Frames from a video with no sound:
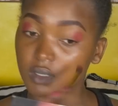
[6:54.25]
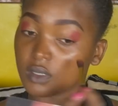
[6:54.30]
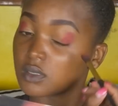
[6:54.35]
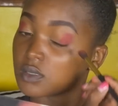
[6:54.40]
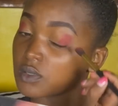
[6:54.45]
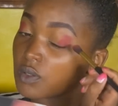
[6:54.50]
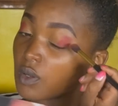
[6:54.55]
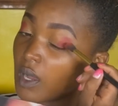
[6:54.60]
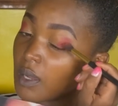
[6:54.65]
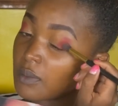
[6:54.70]

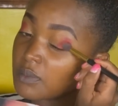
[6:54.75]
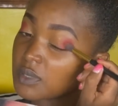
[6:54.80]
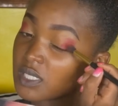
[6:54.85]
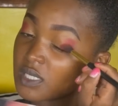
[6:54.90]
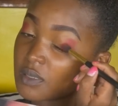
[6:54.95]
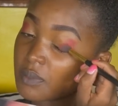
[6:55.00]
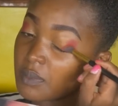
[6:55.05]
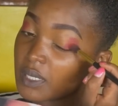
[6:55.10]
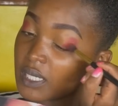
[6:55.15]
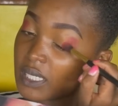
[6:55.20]
So I'm
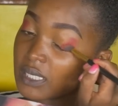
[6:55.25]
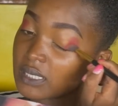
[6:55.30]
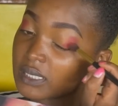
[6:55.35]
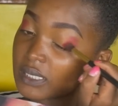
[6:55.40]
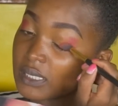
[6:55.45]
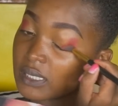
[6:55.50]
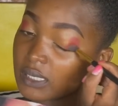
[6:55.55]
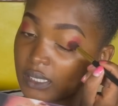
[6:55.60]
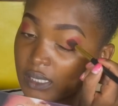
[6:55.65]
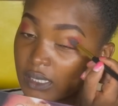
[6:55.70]
just
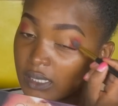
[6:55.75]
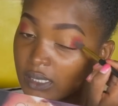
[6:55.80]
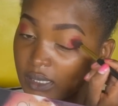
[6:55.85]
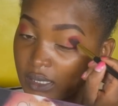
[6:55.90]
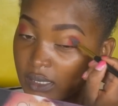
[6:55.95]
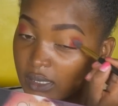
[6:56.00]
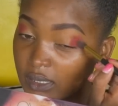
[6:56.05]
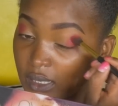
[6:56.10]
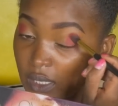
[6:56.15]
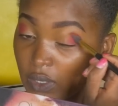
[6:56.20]
placing this
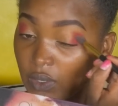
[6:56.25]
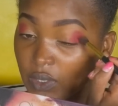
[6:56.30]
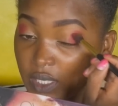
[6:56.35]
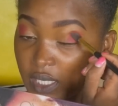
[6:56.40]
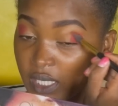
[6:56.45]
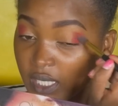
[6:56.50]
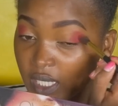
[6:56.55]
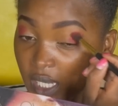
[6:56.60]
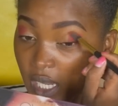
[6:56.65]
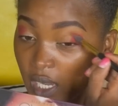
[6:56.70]
on
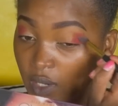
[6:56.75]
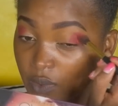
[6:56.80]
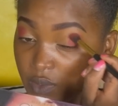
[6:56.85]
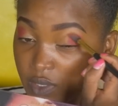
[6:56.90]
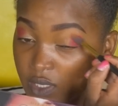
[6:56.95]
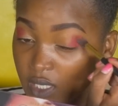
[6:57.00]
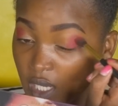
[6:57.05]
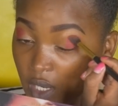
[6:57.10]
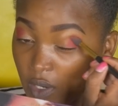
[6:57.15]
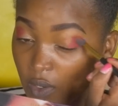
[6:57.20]
the
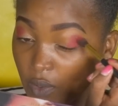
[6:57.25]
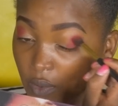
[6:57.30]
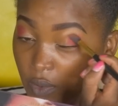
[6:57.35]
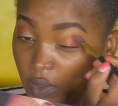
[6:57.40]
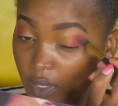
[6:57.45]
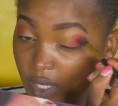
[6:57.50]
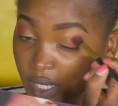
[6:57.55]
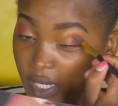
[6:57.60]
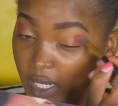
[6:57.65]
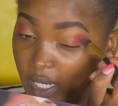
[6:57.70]
outer
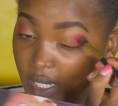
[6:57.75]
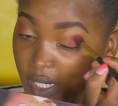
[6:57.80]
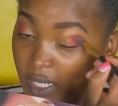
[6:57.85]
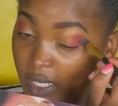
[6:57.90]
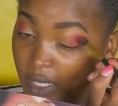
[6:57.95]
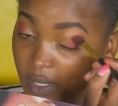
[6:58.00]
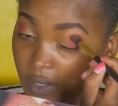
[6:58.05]
corner